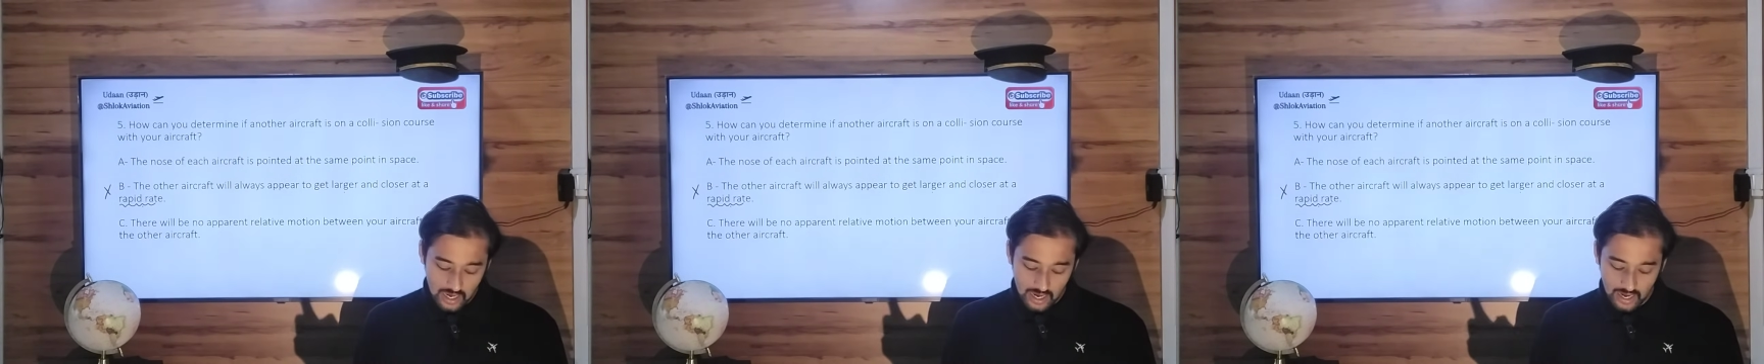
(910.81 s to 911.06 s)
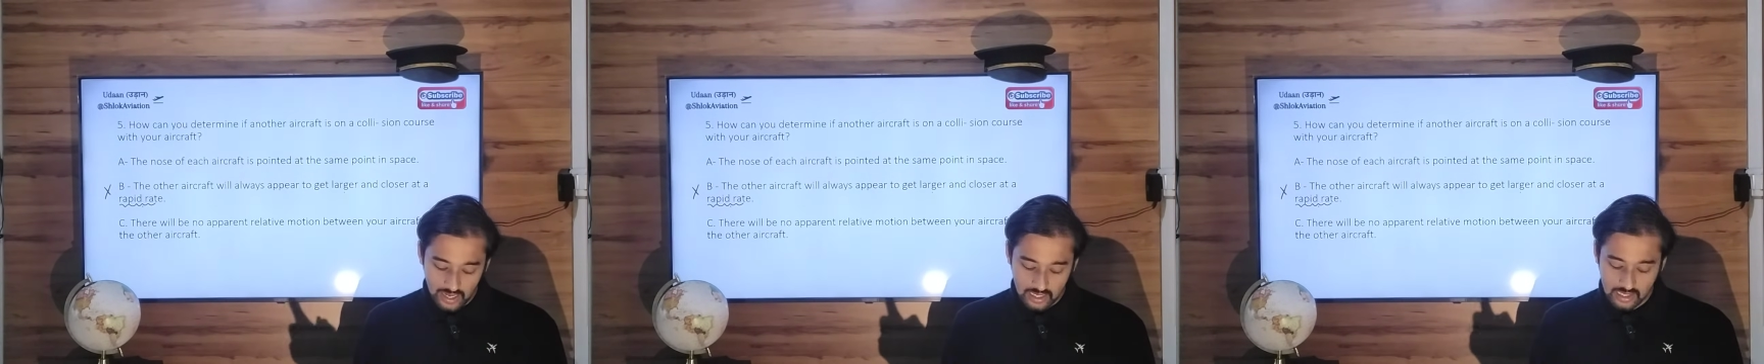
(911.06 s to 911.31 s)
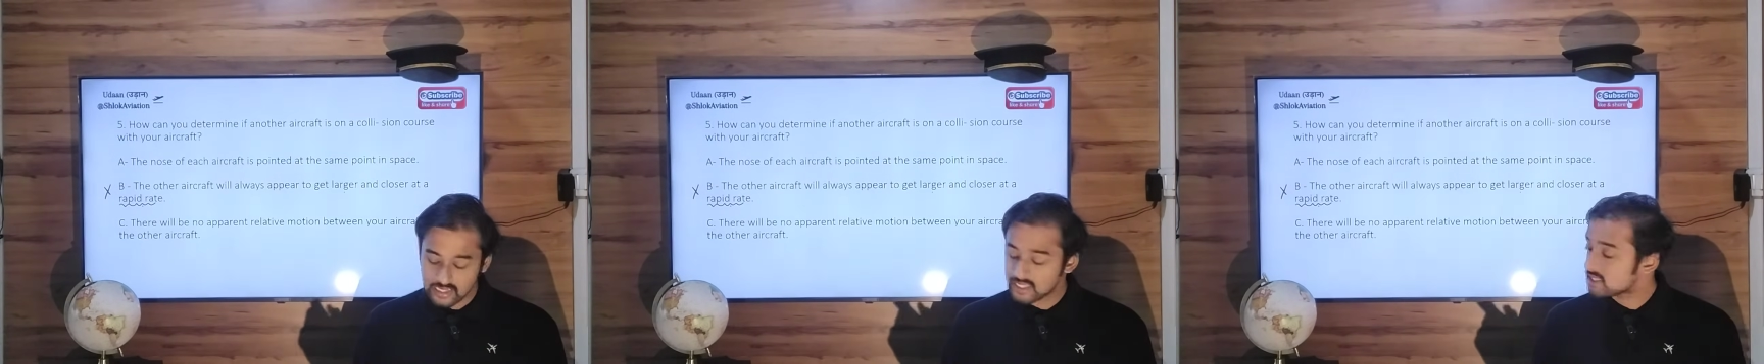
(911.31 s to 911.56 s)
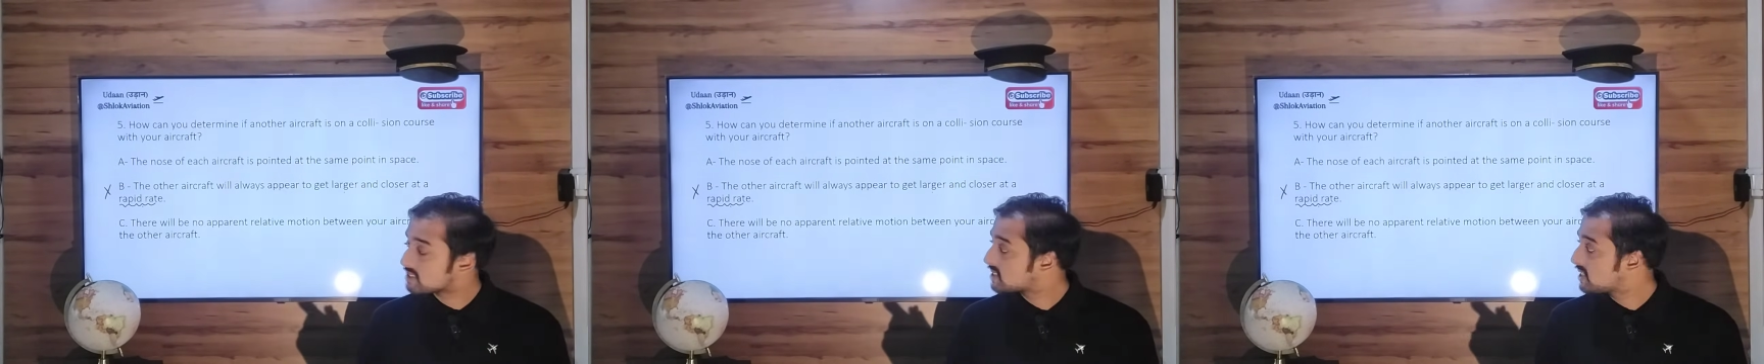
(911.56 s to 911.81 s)
and the
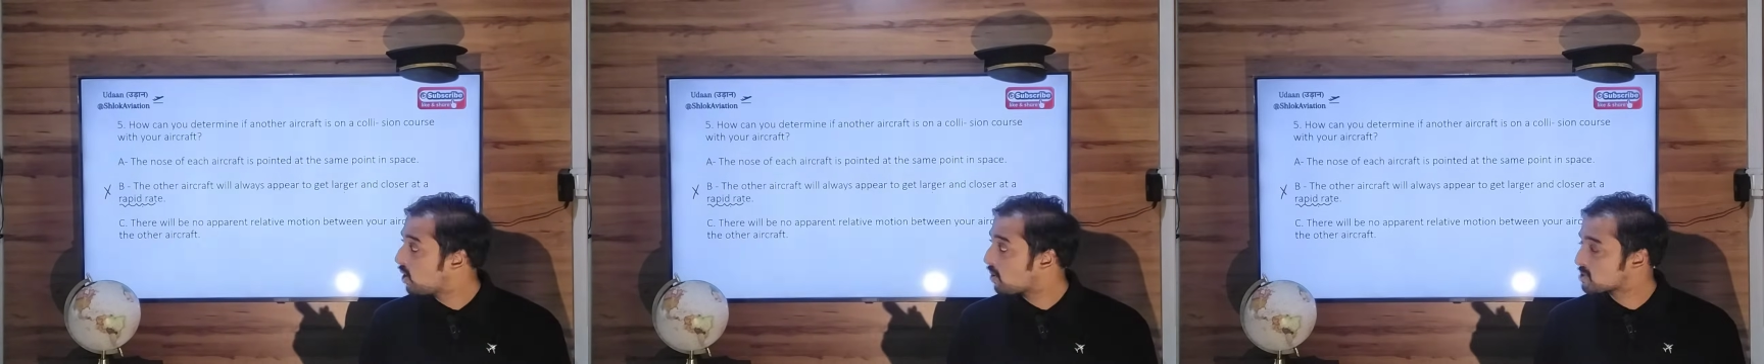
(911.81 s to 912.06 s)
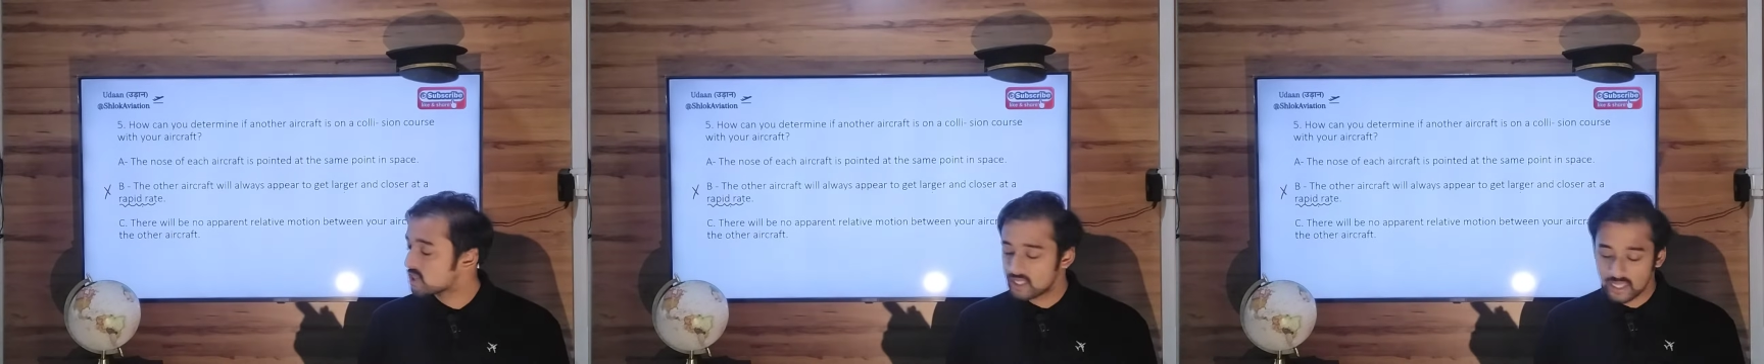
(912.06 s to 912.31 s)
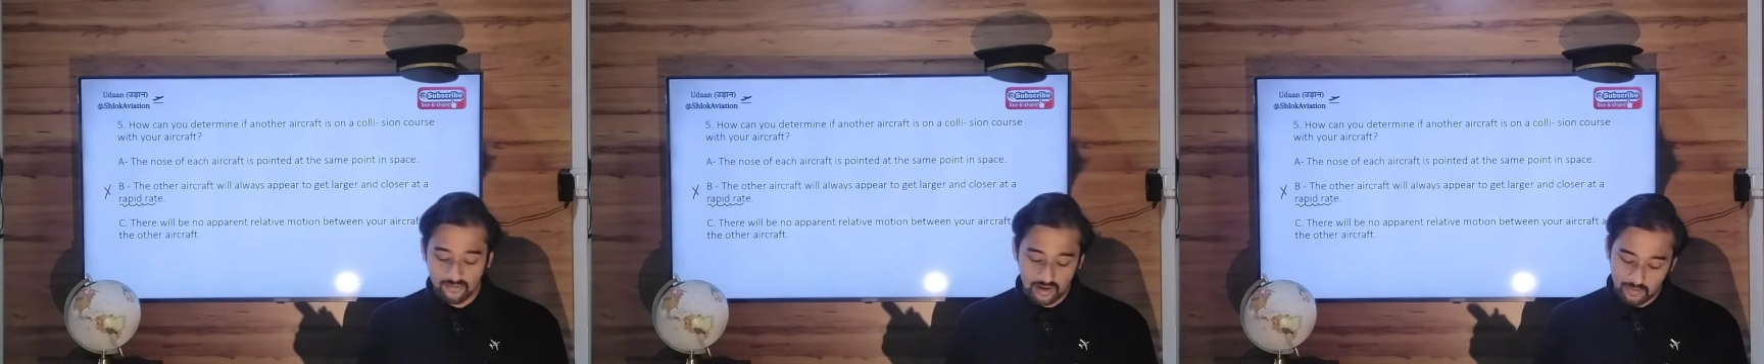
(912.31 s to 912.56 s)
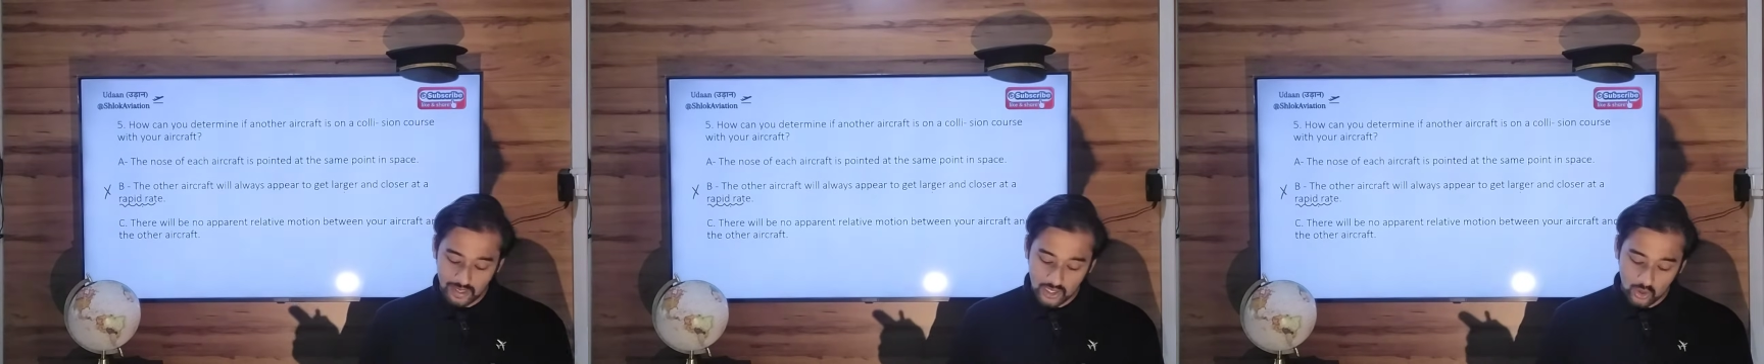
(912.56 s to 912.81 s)
C option, there
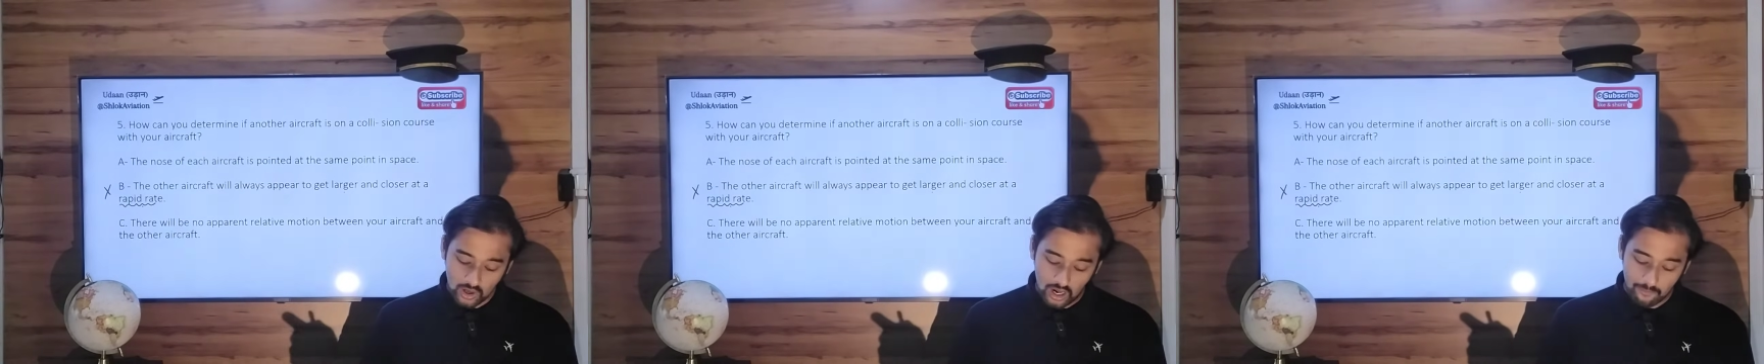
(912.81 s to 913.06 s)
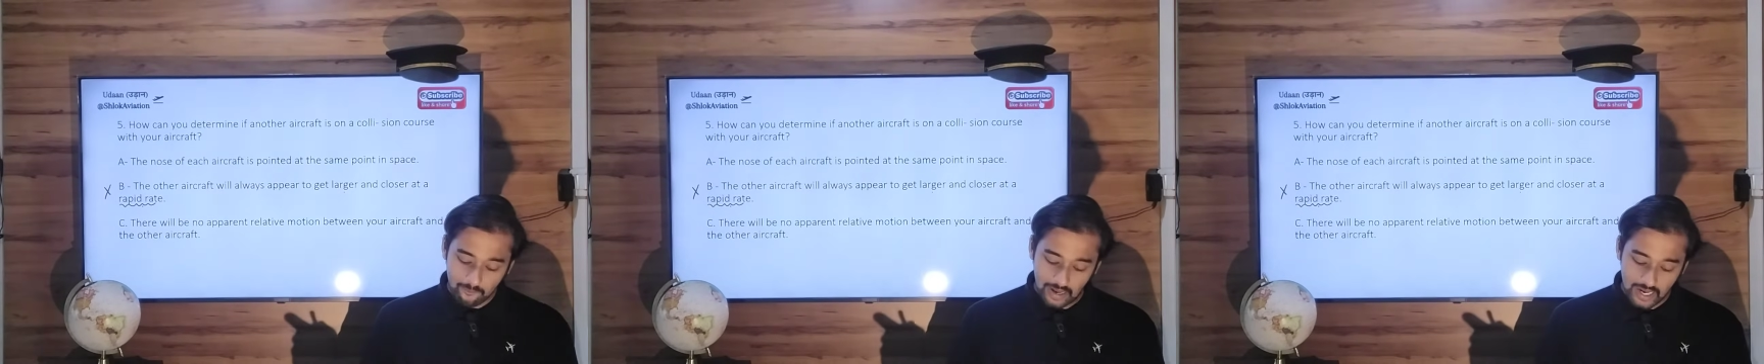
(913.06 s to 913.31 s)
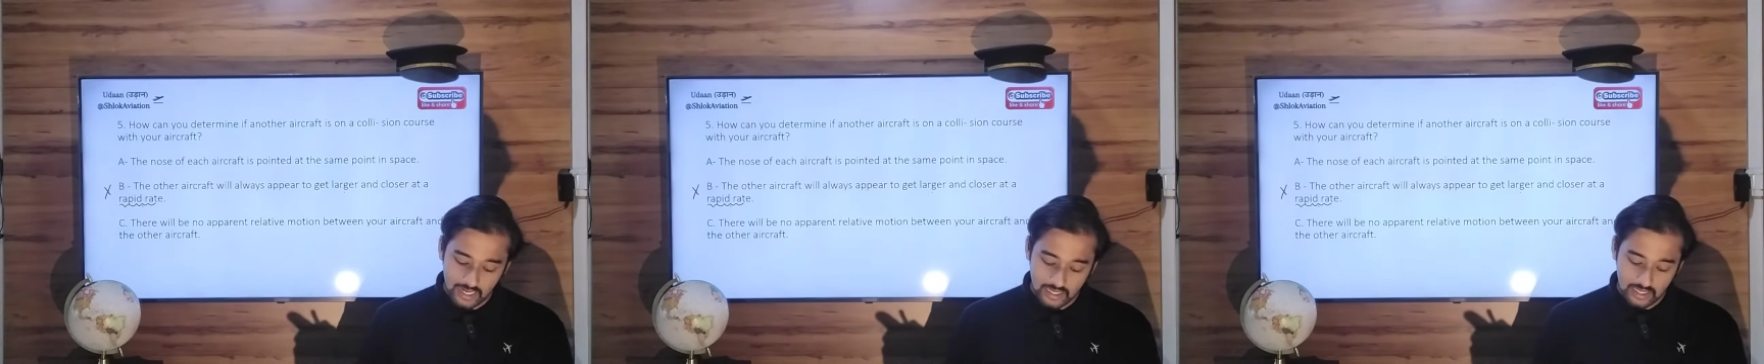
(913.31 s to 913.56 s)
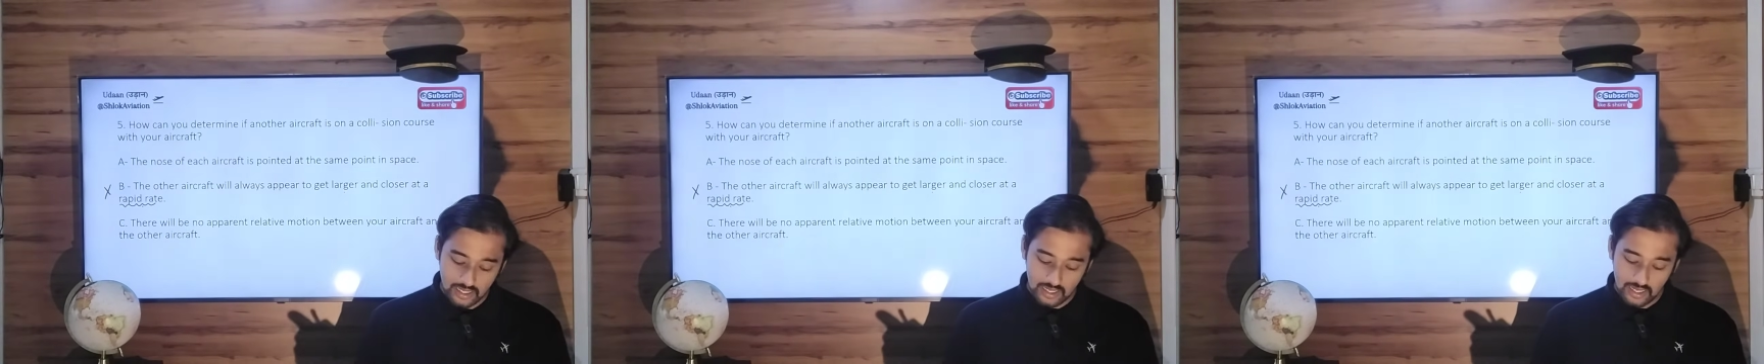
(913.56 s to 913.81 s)
will be no apparent